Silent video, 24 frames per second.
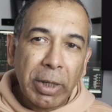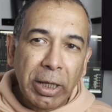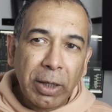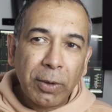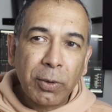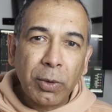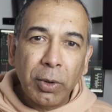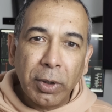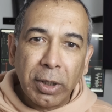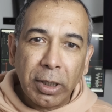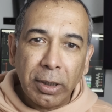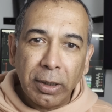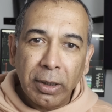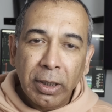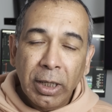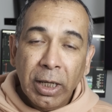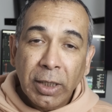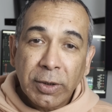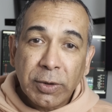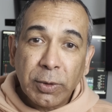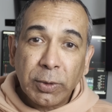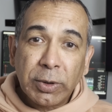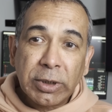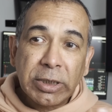but I couldn't.
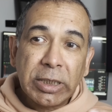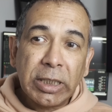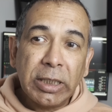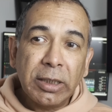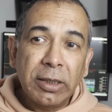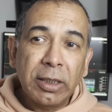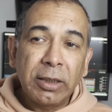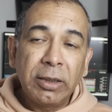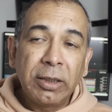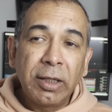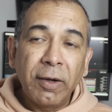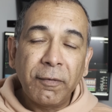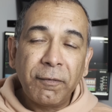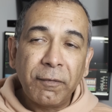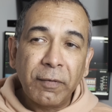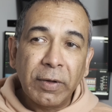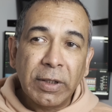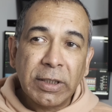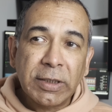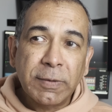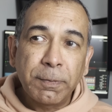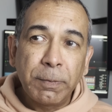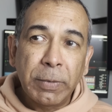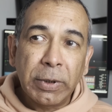So see the
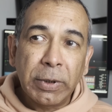difference